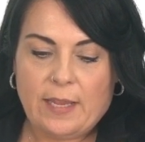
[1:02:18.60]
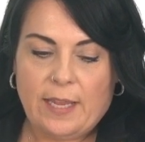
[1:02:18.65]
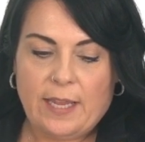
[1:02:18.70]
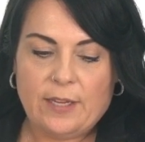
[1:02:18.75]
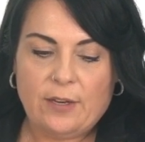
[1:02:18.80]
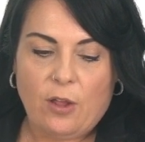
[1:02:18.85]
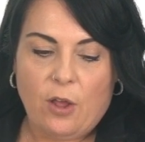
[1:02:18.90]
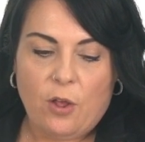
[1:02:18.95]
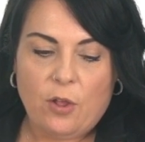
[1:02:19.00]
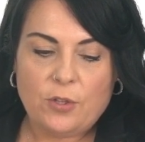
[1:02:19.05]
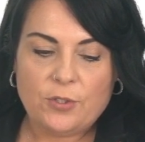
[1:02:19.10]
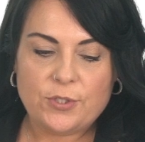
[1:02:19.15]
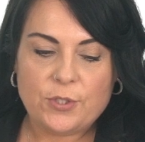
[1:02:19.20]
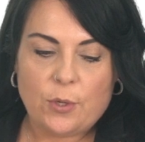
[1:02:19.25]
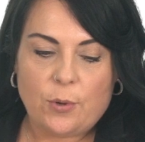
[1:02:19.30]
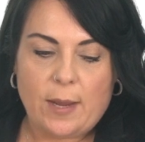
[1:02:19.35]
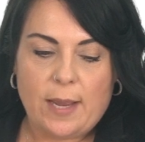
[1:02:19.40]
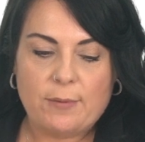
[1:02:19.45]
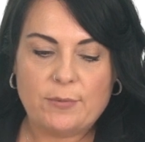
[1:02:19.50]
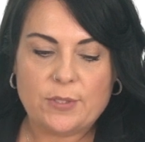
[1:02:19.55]
And
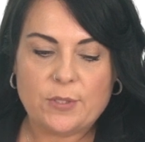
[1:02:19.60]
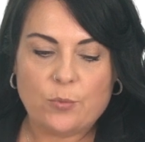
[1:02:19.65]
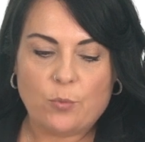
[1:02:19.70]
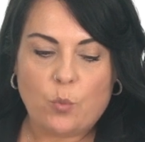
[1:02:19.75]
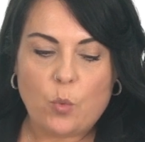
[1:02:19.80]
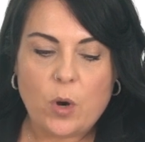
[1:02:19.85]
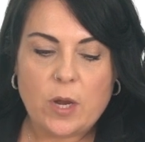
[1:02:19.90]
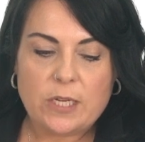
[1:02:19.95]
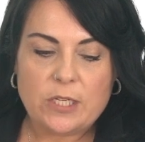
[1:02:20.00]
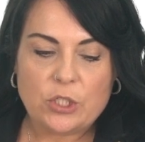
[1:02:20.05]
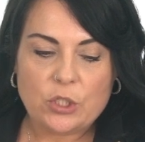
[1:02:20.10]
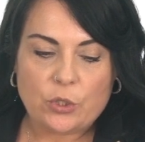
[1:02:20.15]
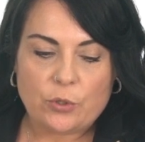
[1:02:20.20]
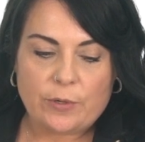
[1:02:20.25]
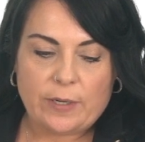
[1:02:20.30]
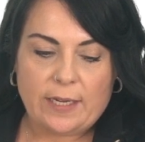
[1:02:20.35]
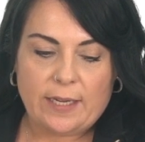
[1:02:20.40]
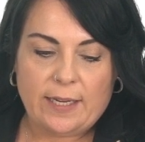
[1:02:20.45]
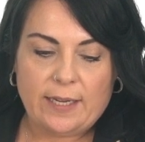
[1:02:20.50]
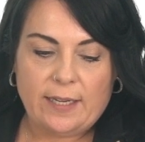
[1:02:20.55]
also, I was
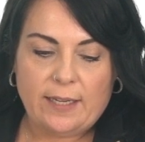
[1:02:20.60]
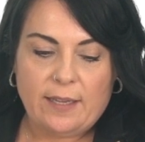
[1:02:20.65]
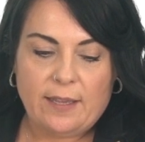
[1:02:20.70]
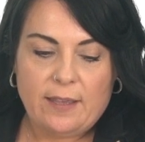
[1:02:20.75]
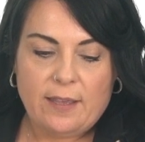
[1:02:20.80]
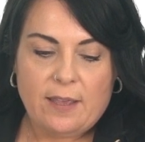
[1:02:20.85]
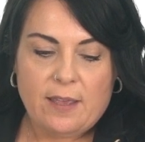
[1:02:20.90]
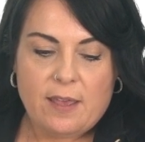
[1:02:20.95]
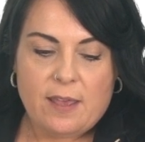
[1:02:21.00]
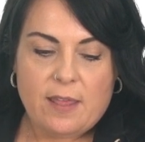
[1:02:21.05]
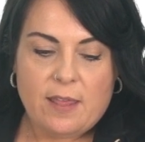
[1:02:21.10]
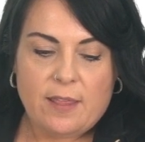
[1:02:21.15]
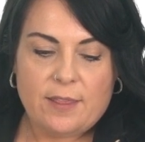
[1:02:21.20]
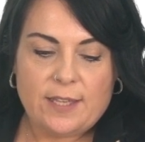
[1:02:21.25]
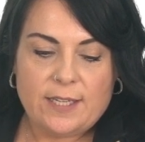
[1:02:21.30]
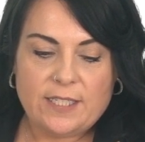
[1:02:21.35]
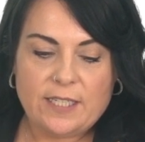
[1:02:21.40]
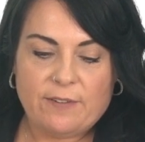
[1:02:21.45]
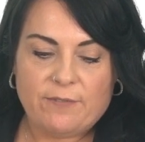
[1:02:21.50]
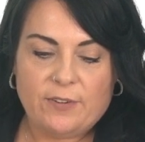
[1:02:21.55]
wondering
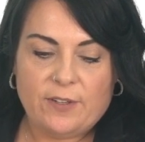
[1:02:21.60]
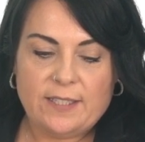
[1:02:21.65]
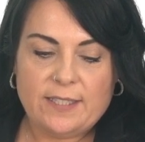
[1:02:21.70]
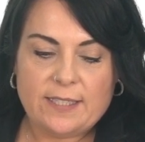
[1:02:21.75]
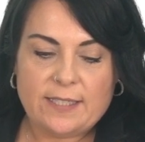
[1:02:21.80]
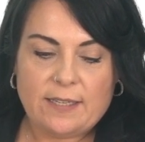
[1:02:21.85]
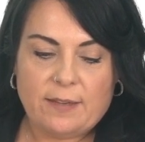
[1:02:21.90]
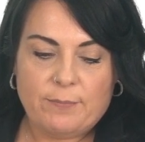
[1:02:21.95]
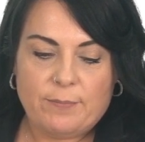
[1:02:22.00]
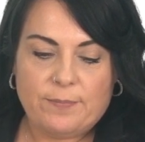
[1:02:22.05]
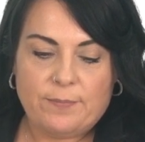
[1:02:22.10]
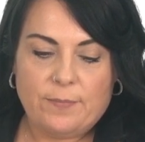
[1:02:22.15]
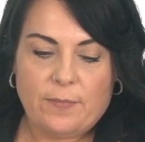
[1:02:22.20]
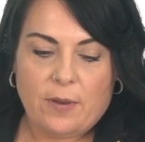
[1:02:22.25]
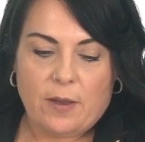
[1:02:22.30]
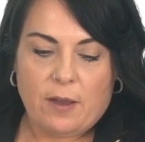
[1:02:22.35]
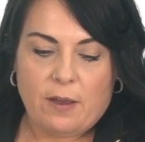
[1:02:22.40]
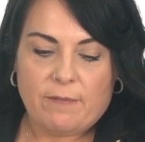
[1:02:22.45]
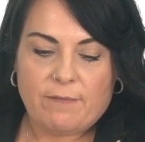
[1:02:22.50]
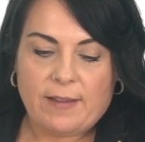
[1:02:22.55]
the difference
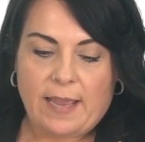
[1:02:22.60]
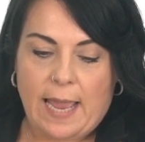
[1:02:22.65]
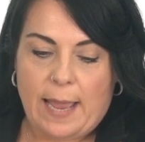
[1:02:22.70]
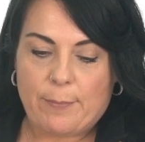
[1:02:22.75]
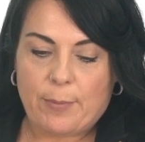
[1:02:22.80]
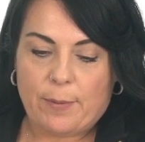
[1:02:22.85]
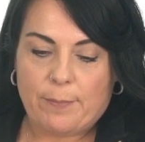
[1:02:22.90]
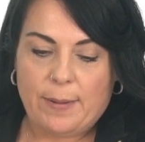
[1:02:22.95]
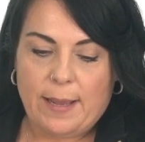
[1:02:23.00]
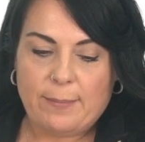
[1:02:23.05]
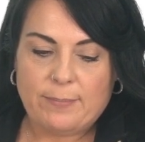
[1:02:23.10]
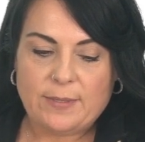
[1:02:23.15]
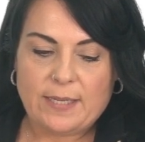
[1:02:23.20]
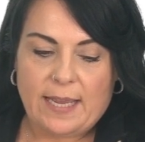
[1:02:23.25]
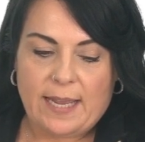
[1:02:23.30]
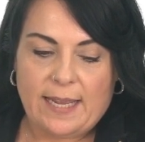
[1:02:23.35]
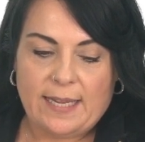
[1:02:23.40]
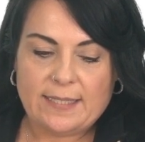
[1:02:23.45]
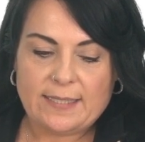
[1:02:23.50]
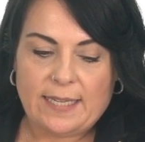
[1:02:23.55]
of copper
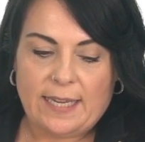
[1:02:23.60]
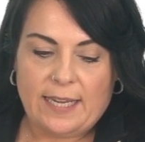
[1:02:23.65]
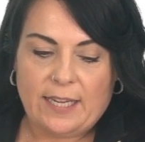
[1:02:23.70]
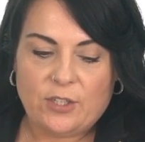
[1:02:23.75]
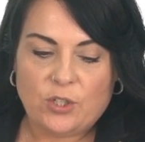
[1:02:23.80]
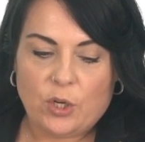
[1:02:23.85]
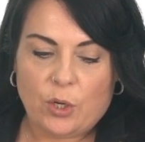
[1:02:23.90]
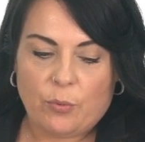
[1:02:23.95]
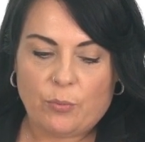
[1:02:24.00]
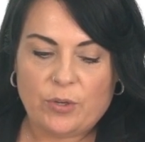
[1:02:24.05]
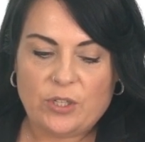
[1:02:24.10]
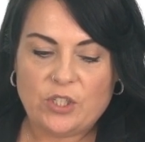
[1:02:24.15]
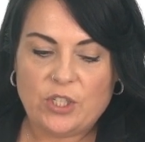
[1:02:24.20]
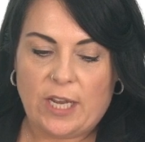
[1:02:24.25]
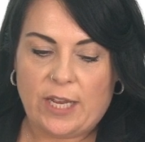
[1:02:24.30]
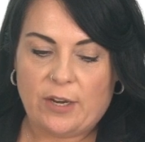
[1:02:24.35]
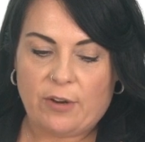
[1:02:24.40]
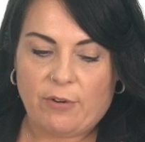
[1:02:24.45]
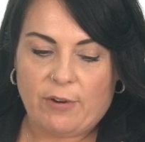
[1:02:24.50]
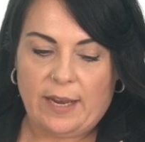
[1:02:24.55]
peptides in your
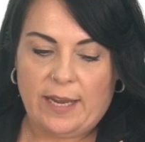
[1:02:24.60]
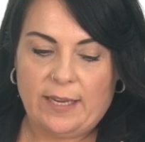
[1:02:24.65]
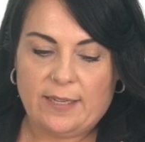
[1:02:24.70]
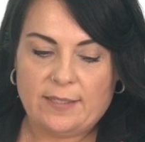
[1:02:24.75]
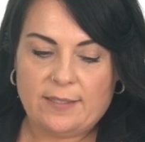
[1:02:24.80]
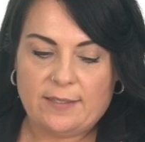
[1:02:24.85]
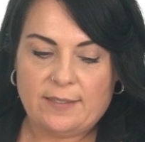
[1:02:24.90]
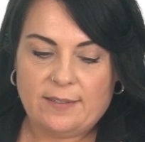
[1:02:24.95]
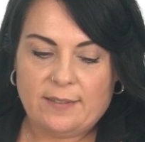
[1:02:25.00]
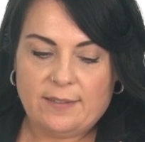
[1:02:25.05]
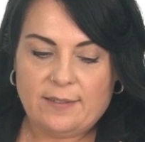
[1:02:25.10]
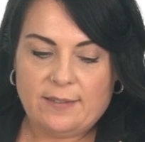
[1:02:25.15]
Regenerate.